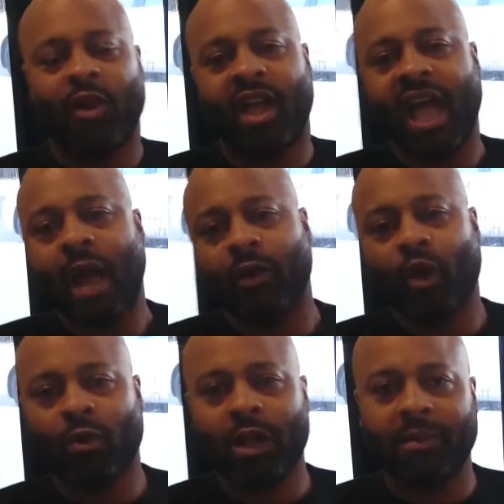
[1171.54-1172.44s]
Howard
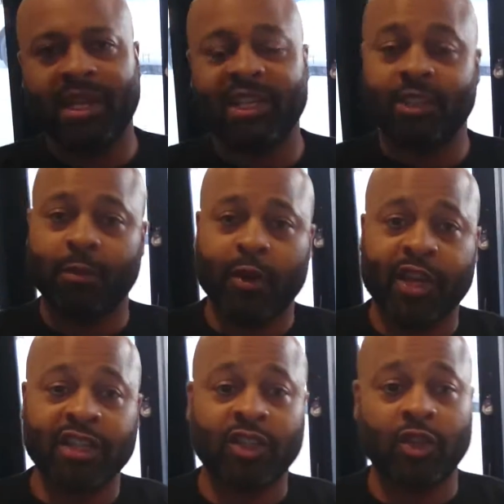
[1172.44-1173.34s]
Homecoming: The
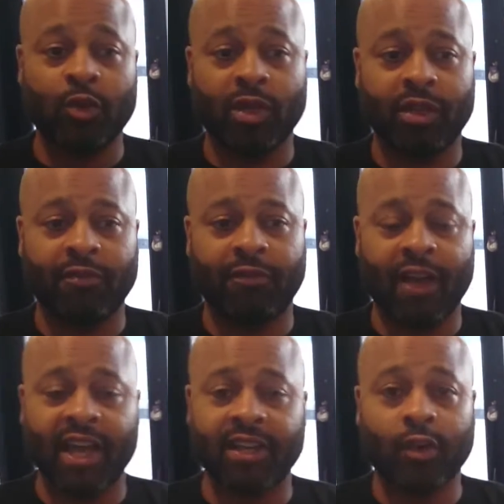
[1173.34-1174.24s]
Experience. You can
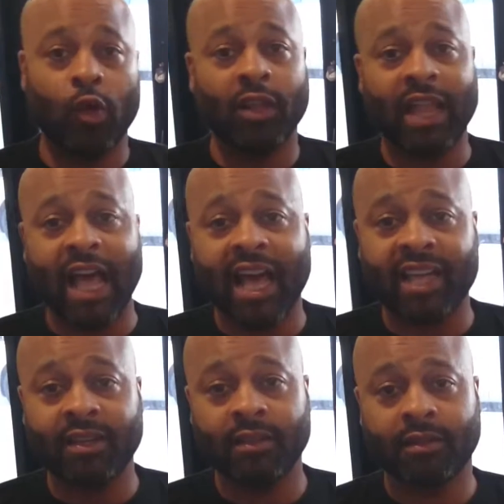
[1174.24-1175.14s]
find it
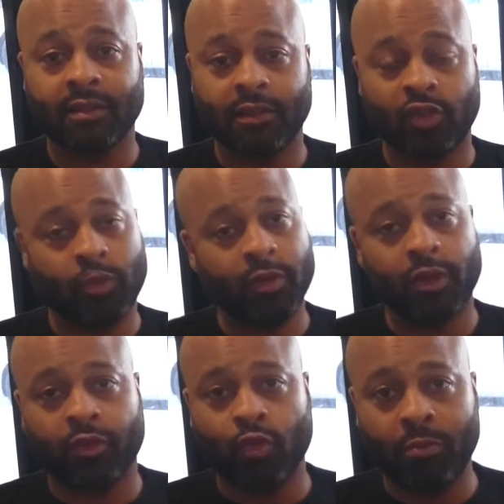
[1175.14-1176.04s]
online. It's distributed
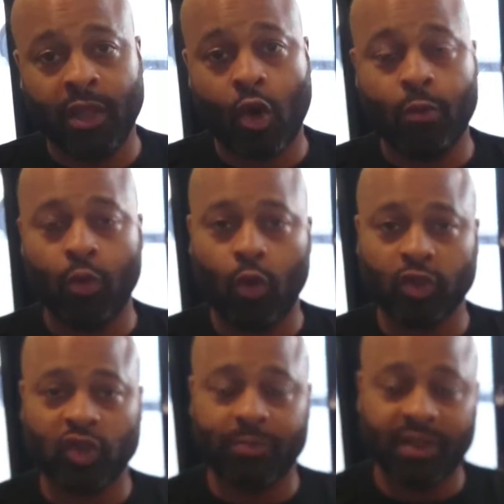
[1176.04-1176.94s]
through me, Urban Wall
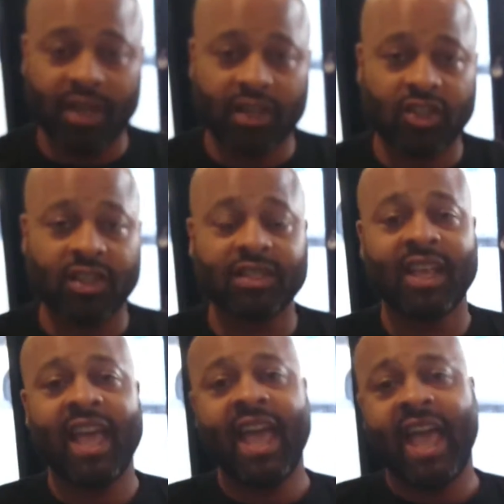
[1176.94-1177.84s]
Street Productions,
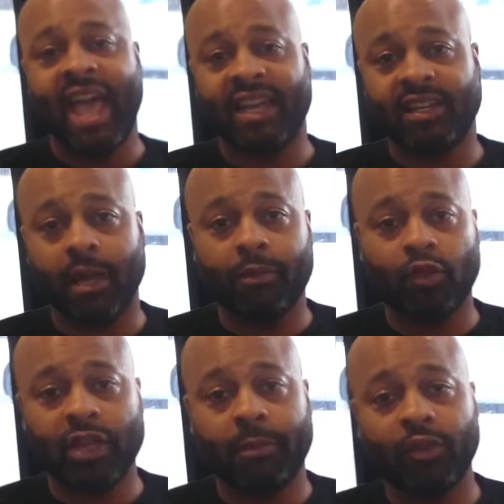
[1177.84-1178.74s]
at
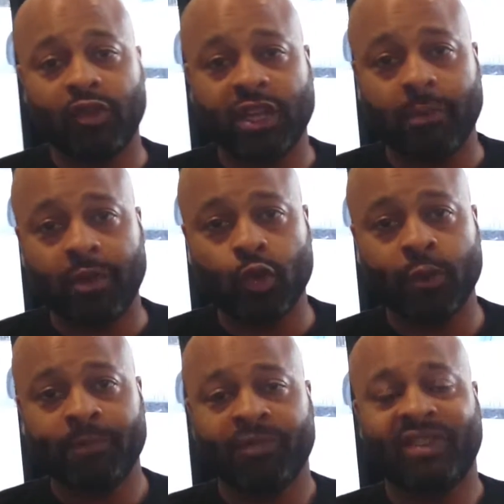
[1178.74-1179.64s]

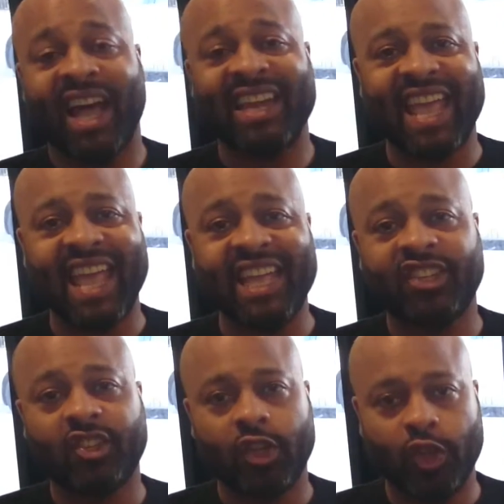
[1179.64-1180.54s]

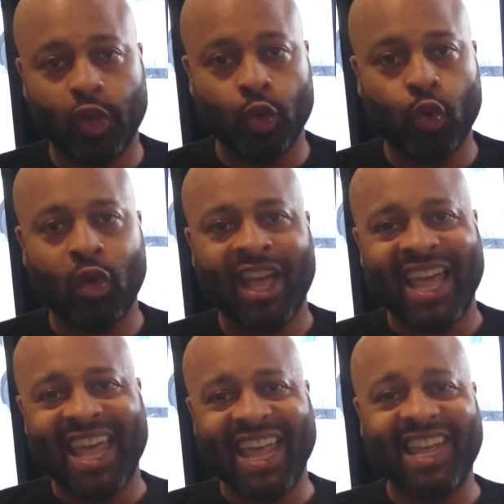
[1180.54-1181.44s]

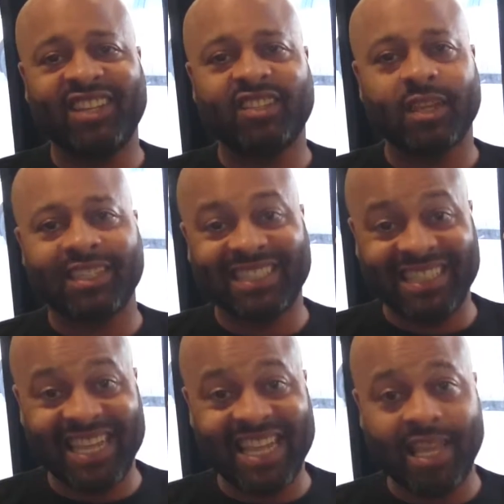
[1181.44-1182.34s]

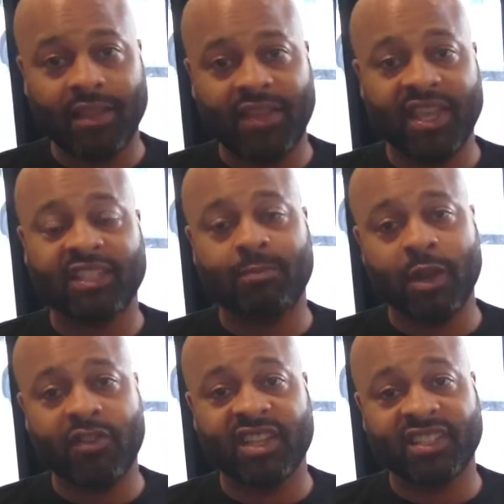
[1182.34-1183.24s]

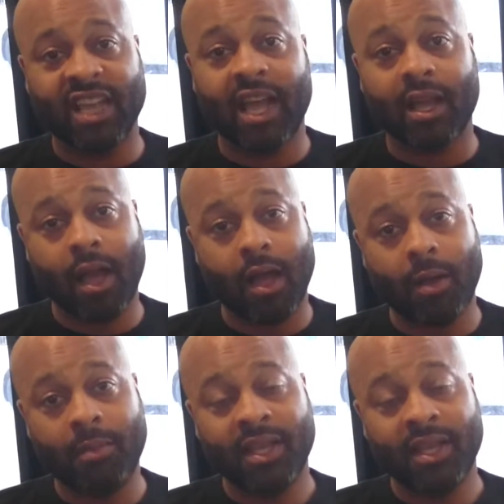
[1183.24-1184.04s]
www.huhctheexperience.com.